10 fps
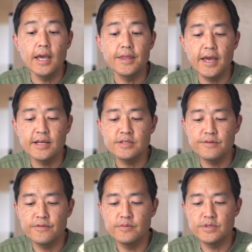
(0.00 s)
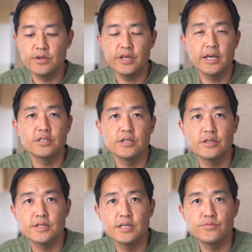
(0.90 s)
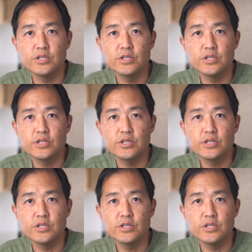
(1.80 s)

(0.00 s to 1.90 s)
And the answer from Starlink Engineer says,